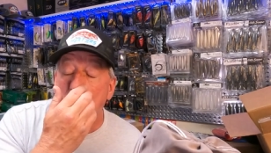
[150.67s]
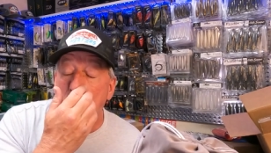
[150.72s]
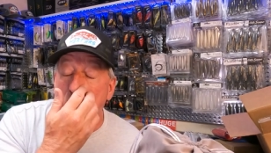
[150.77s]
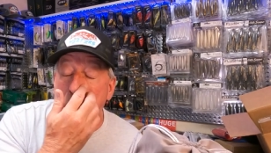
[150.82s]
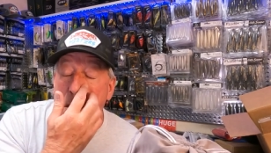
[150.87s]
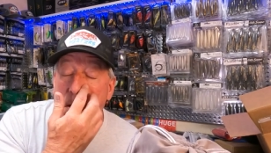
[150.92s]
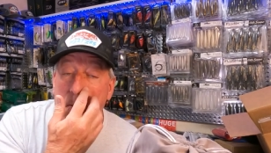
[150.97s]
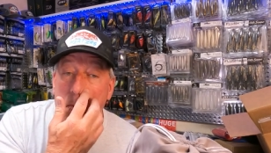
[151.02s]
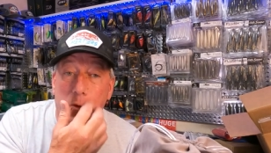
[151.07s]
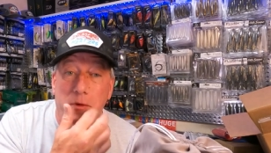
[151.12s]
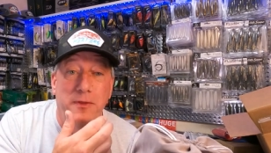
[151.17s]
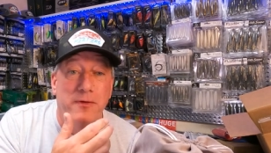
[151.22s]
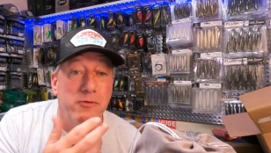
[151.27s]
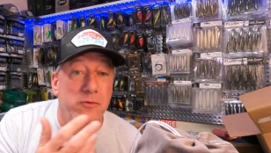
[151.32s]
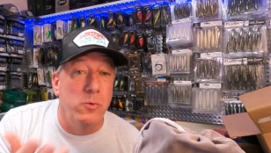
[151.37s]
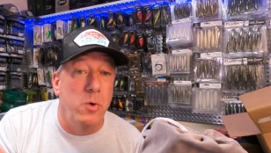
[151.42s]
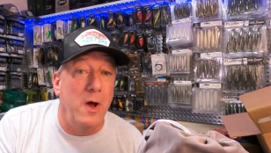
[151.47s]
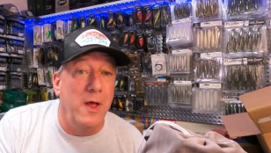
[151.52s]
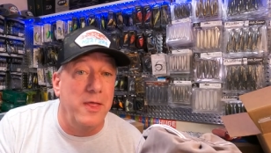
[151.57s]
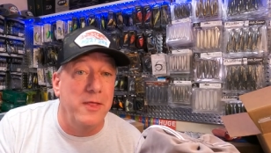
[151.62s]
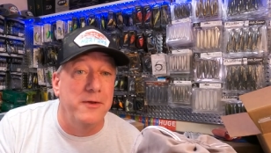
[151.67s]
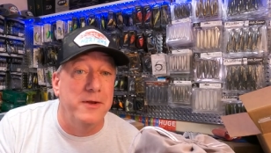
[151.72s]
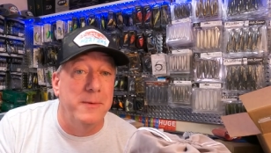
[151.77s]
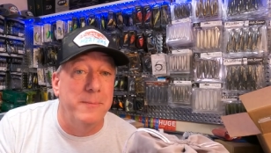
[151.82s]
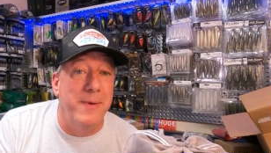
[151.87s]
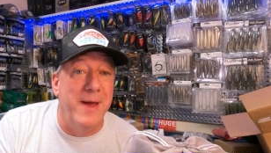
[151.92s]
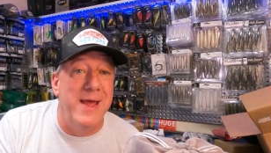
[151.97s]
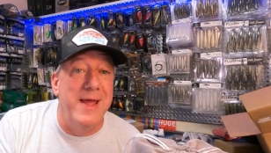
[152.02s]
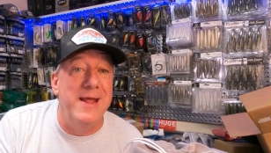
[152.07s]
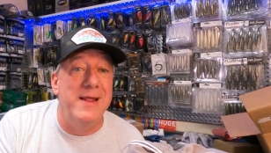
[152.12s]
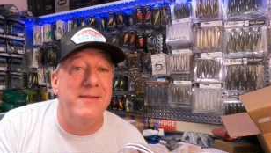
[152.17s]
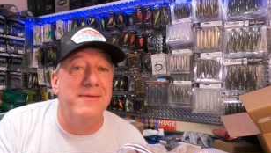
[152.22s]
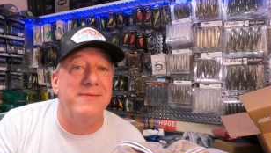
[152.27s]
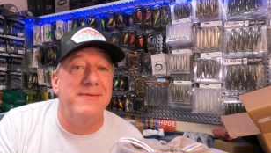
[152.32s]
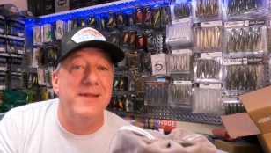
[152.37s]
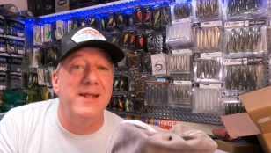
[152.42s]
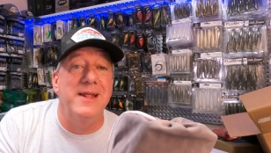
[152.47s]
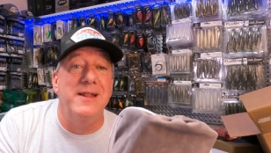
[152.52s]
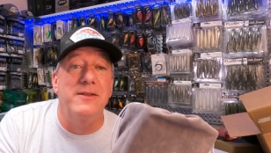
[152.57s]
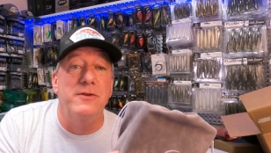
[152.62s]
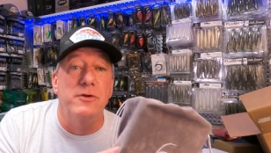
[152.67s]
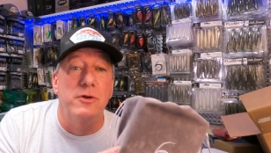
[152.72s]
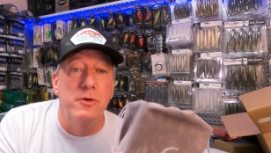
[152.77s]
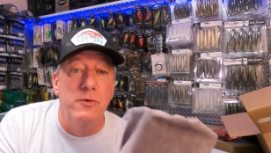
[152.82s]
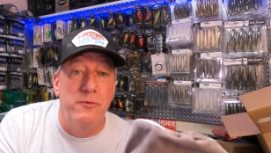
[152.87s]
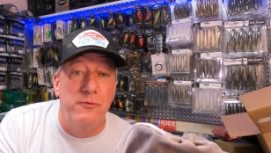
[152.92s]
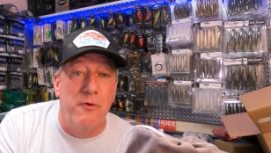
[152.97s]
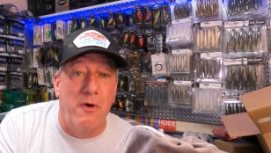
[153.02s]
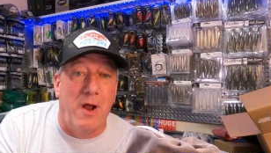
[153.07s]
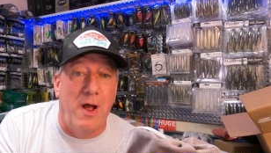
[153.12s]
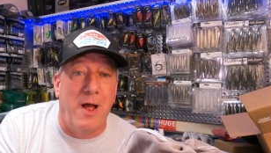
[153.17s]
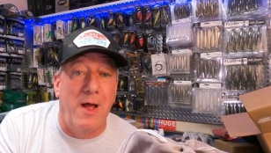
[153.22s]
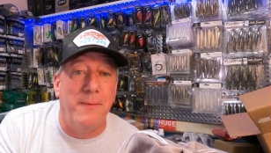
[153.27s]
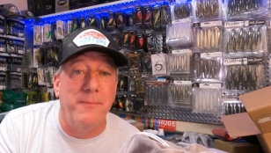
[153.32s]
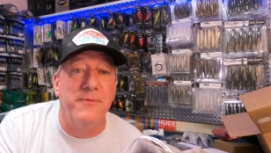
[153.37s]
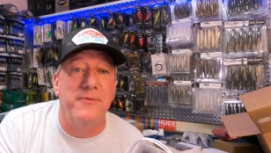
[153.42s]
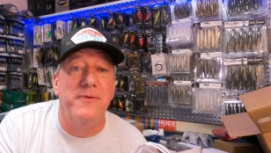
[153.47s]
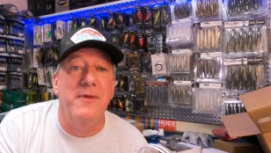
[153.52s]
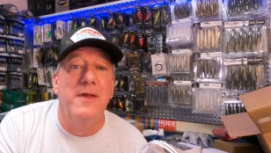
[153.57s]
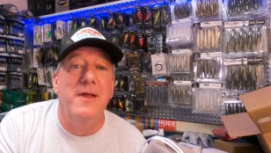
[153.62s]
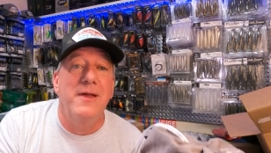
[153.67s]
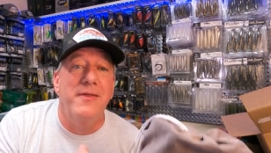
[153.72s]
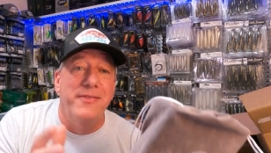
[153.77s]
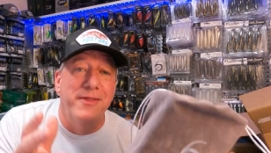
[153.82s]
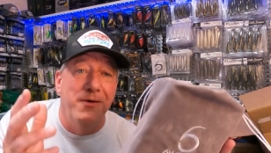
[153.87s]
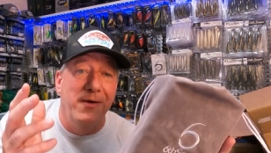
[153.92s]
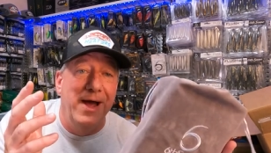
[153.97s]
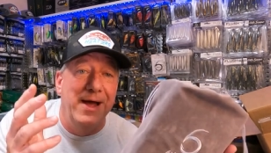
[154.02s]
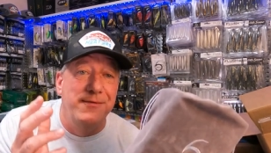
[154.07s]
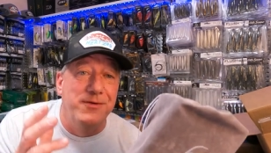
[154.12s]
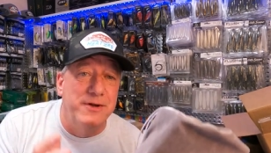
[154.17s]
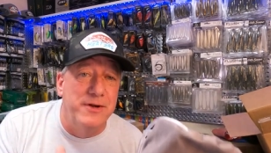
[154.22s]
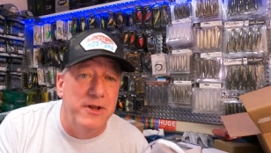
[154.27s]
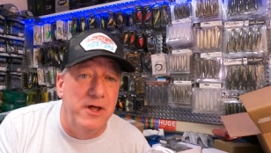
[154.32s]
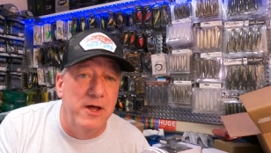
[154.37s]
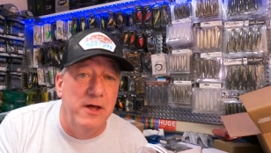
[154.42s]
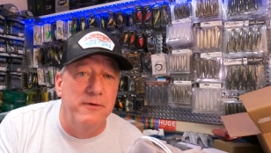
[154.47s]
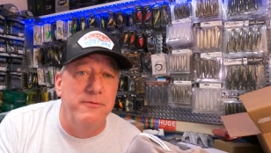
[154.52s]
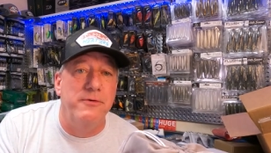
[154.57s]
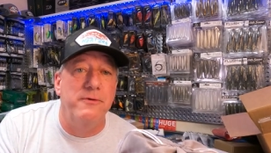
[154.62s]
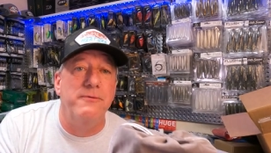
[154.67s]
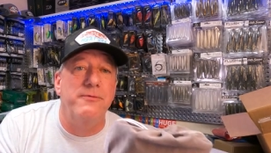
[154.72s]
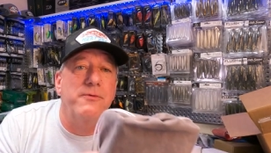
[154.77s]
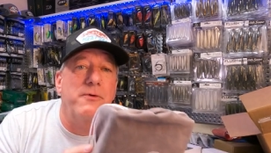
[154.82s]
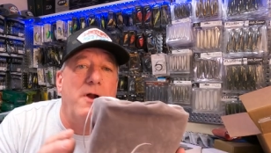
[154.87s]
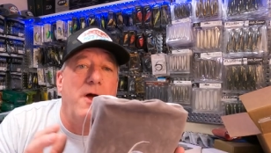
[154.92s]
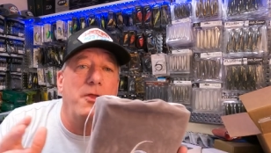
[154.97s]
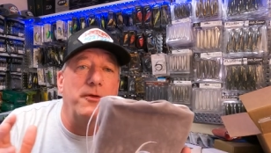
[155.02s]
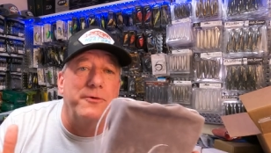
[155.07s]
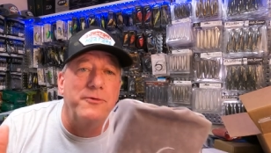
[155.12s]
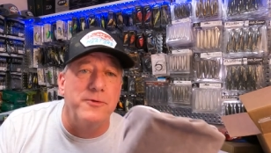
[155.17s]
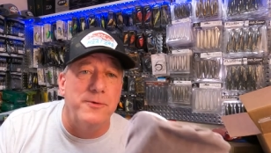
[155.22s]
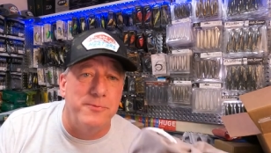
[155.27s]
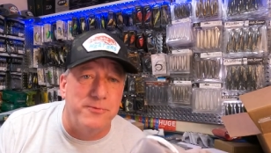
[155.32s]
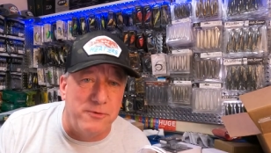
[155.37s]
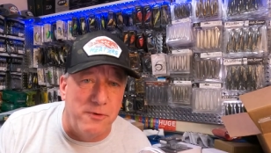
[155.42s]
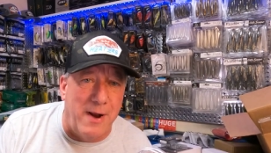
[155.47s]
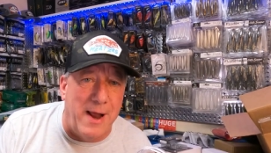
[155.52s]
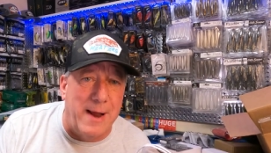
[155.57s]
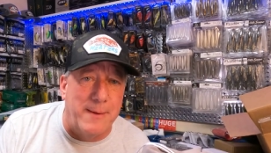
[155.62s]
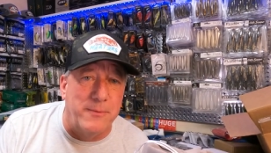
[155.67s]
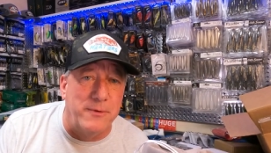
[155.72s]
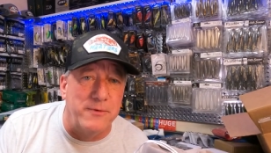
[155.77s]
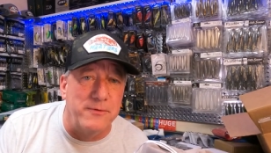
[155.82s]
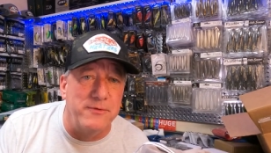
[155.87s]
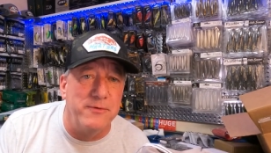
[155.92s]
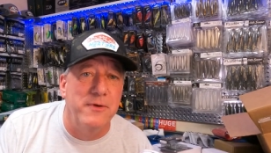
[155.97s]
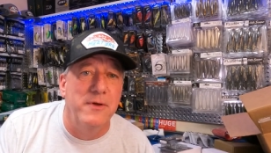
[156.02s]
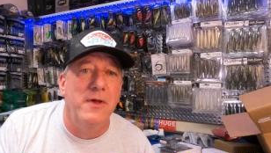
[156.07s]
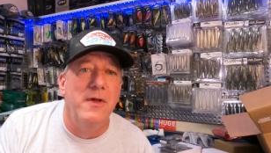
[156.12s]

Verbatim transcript: and with these quality baits and new drops, they'll have enough for all their subscribers.